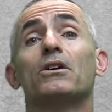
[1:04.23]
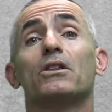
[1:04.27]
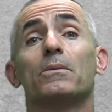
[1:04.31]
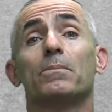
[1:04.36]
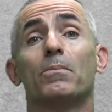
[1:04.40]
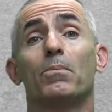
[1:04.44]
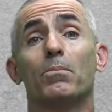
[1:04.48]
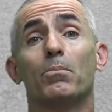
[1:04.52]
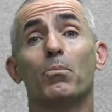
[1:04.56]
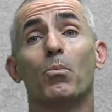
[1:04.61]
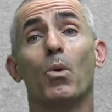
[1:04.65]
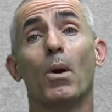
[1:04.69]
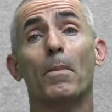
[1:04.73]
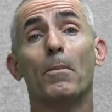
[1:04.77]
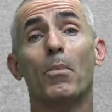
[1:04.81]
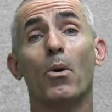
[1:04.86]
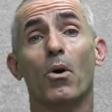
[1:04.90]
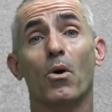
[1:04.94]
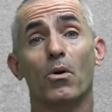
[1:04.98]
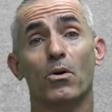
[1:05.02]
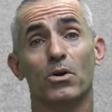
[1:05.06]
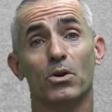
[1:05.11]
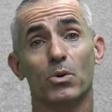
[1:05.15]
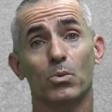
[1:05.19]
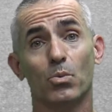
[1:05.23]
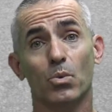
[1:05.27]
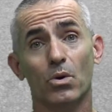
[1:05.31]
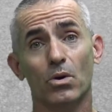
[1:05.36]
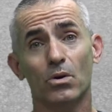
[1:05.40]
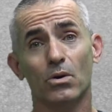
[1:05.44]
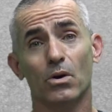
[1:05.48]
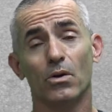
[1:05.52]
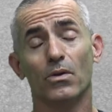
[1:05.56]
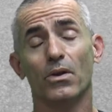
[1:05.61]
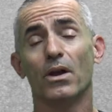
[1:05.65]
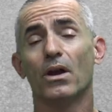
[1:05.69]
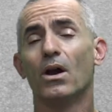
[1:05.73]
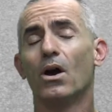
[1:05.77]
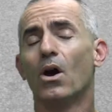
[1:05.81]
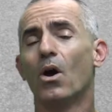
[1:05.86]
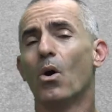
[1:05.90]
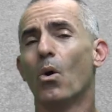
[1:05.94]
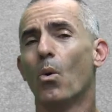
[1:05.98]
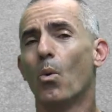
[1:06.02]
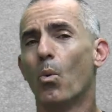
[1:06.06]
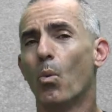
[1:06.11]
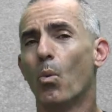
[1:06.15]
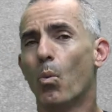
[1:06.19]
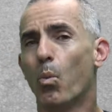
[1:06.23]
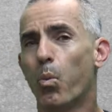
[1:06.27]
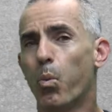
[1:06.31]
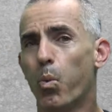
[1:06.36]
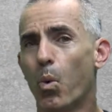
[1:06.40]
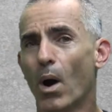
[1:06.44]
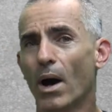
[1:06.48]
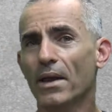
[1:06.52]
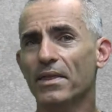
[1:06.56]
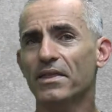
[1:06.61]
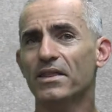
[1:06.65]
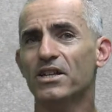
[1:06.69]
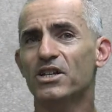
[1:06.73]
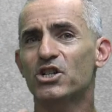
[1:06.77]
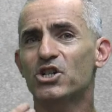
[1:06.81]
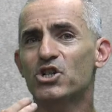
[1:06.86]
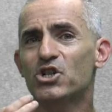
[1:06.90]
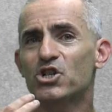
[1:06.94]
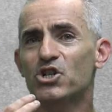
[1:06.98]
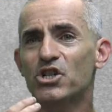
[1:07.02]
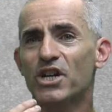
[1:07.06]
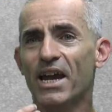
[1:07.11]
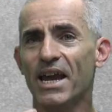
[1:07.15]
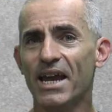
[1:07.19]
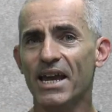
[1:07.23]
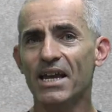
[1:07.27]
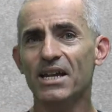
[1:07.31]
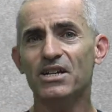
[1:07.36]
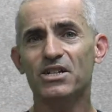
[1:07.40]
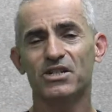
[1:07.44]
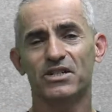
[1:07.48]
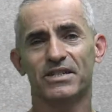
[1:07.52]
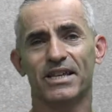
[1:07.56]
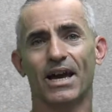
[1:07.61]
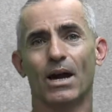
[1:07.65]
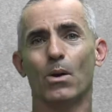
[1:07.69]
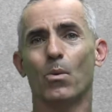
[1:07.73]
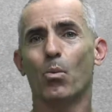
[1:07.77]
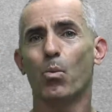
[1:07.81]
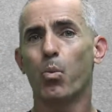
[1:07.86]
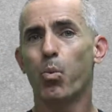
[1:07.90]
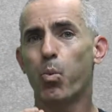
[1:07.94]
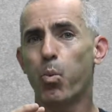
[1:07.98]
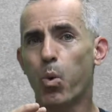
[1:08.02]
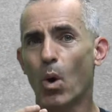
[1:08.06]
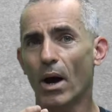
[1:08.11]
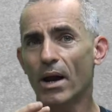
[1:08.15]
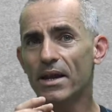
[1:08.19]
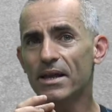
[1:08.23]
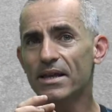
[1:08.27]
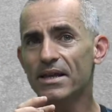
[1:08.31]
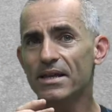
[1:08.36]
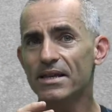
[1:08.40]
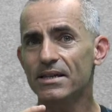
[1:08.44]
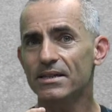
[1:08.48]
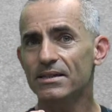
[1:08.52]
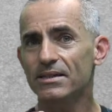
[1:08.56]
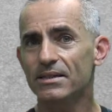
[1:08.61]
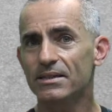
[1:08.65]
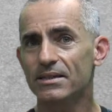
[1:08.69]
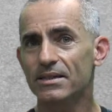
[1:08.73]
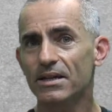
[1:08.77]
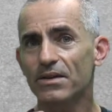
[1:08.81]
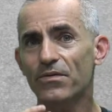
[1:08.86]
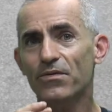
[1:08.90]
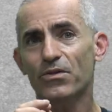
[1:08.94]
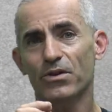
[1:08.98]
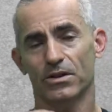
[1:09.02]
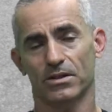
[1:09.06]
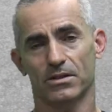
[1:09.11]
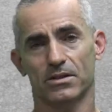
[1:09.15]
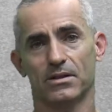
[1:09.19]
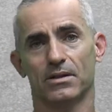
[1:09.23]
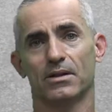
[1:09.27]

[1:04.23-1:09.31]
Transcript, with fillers: on the, what part of the world. What changes that? What is different?